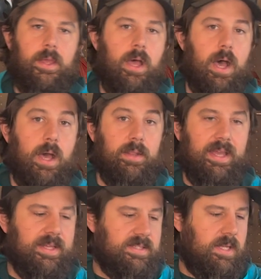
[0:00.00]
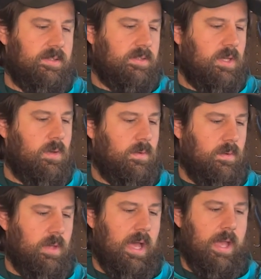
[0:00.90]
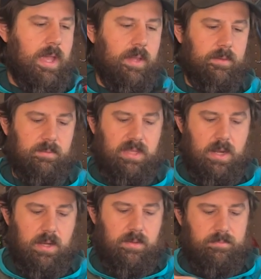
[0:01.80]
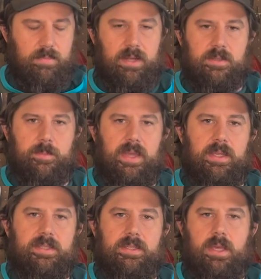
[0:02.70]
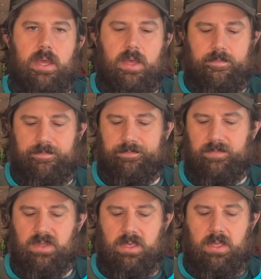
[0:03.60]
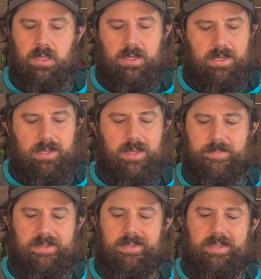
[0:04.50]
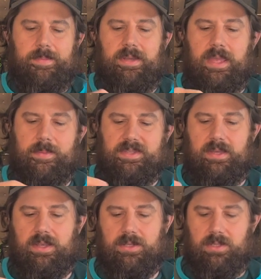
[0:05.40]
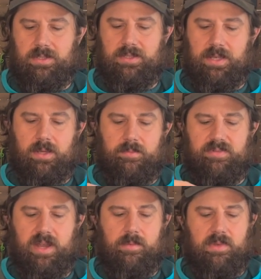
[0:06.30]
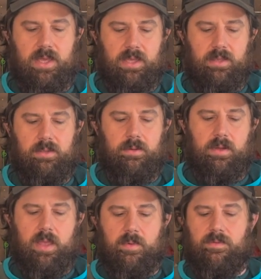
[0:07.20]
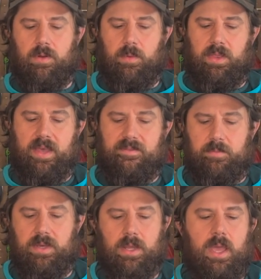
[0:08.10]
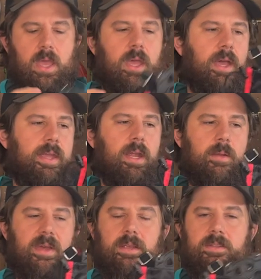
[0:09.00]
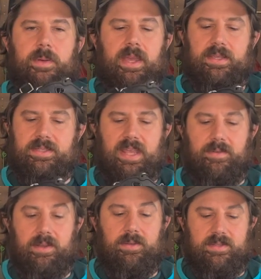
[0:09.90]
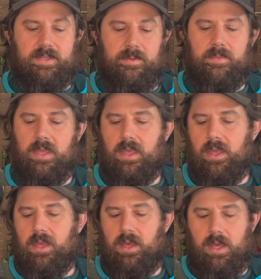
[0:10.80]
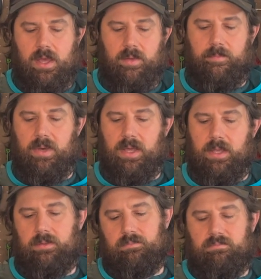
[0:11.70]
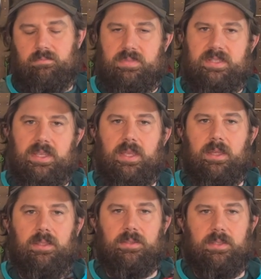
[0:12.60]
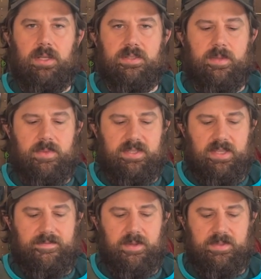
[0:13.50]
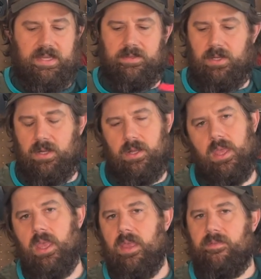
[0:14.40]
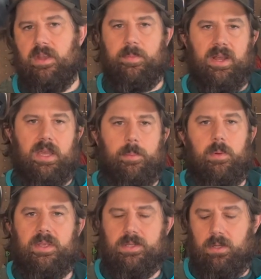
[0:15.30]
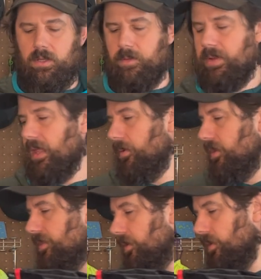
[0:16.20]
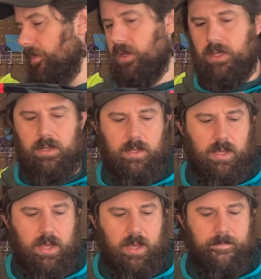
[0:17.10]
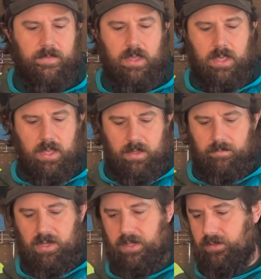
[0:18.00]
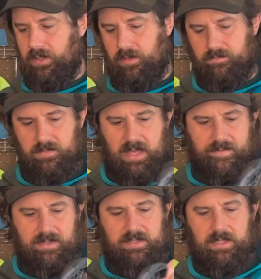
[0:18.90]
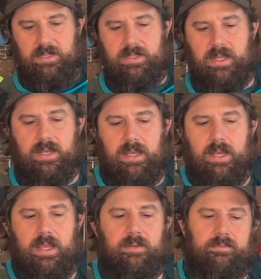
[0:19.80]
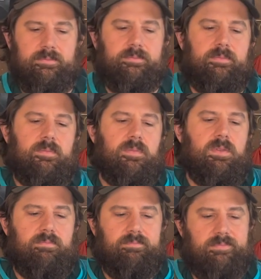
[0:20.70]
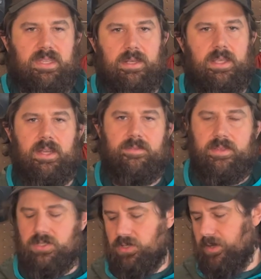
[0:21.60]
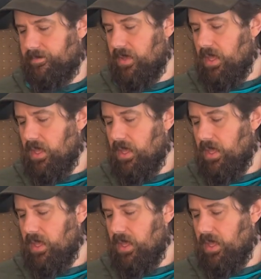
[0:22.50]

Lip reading: Like I said, so I carried micro spikes. I think I picked these up on Amazon actually, just like on Prime Day, right before we left. But I carried micro spikes, never used them. But seeing, some of the stuff that was out there, if it had been a couple weeks earlier, probably would have thrown them on. But obviously just didn't need it. Didn't need it for this trip.